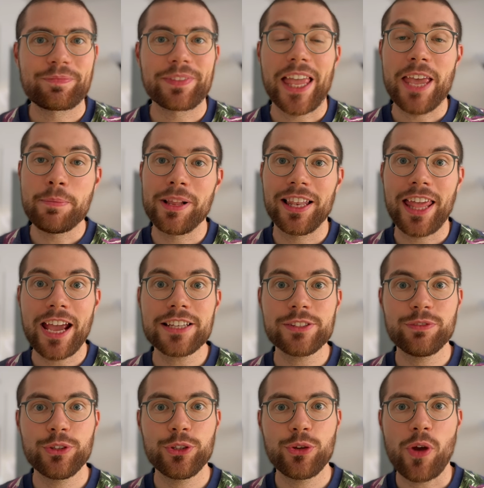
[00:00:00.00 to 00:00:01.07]
In my last
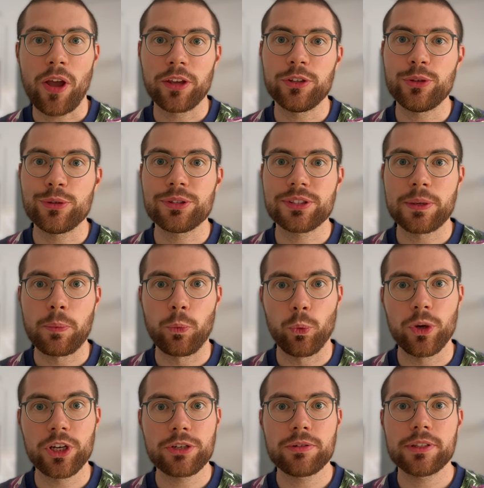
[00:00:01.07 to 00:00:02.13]
video, I used some
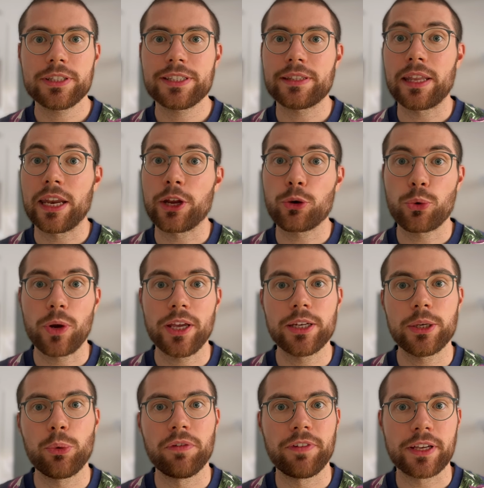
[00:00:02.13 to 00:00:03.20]
visuals that I
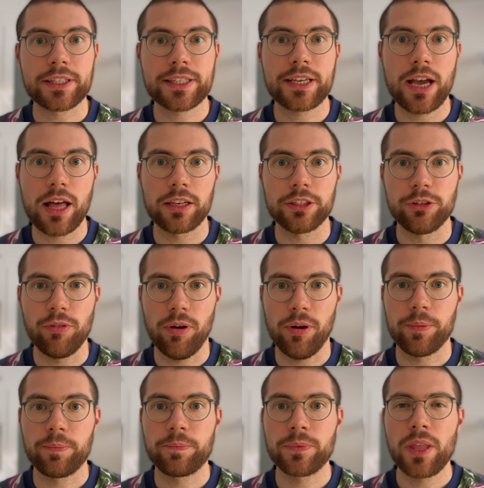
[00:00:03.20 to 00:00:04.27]
created with Excalidraw,
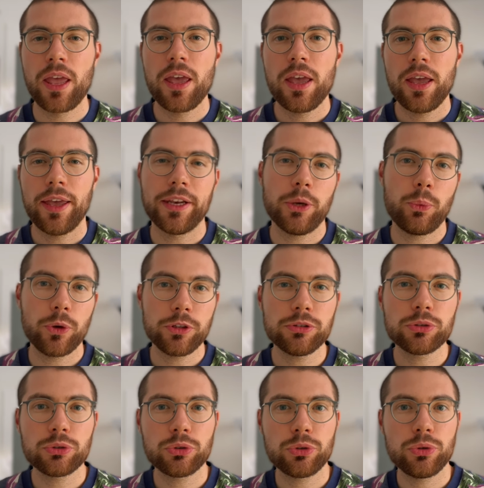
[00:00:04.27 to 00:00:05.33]
and I
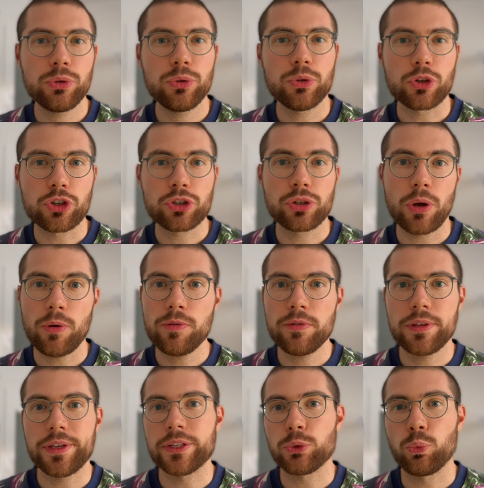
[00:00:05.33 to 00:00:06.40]
wanted to show
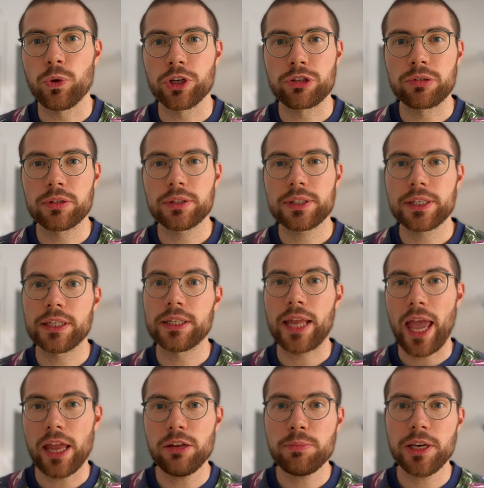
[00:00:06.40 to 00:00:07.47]
these visuals in an
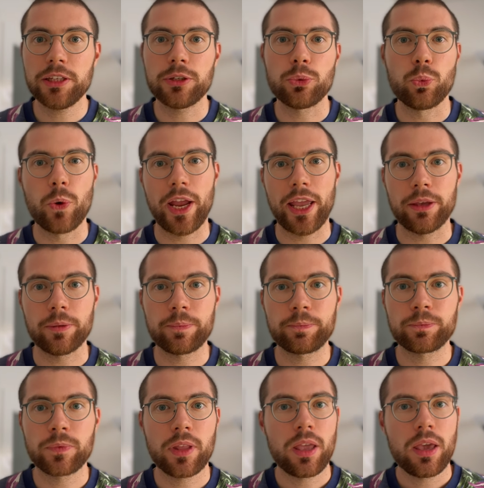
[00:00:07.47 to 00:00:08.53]
animated way.
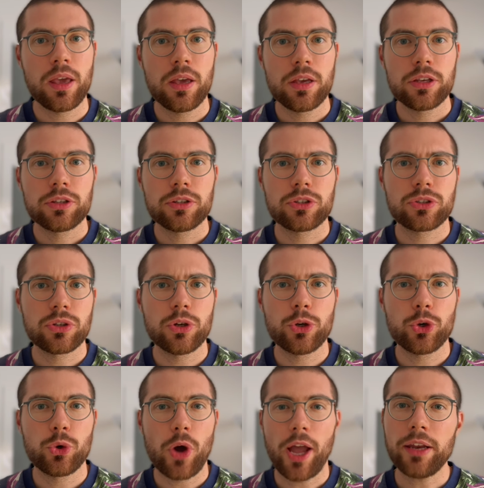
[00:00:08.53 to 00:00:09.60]

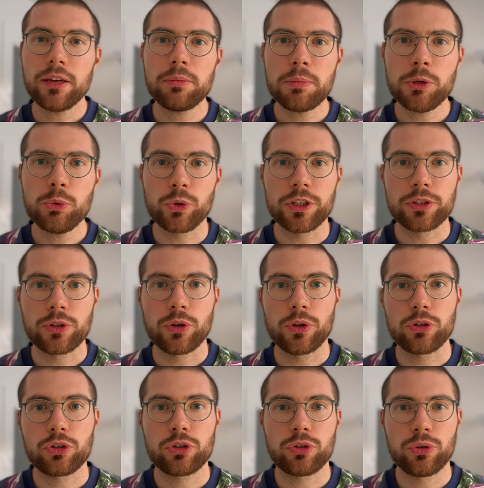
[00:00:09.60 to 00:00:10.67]
So I did my
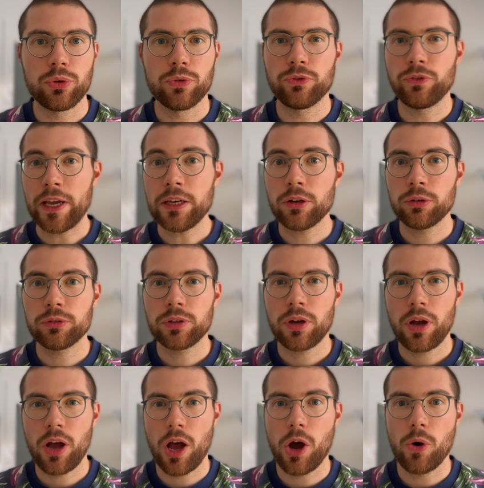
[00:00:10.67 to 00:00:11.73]
research to find out
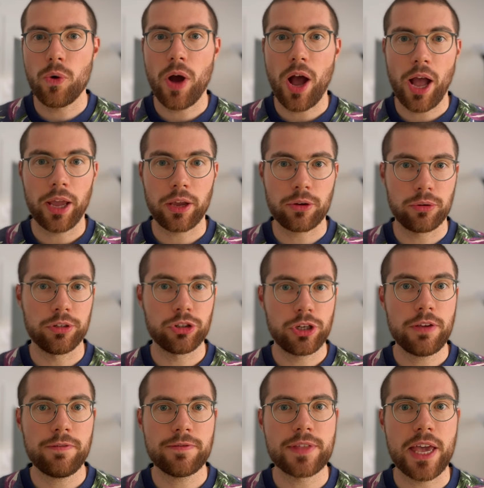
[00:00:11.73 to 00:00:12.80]
how I could
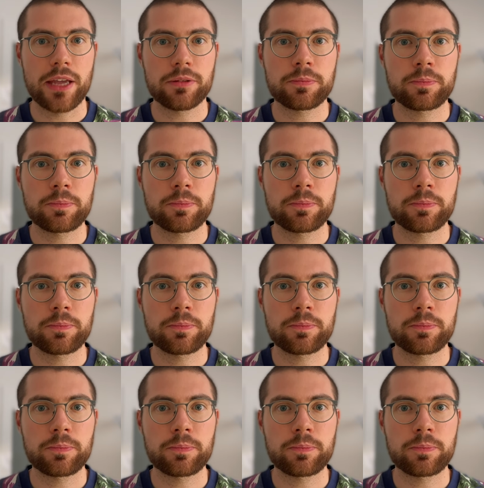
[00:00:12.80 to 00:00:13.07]
achieve that.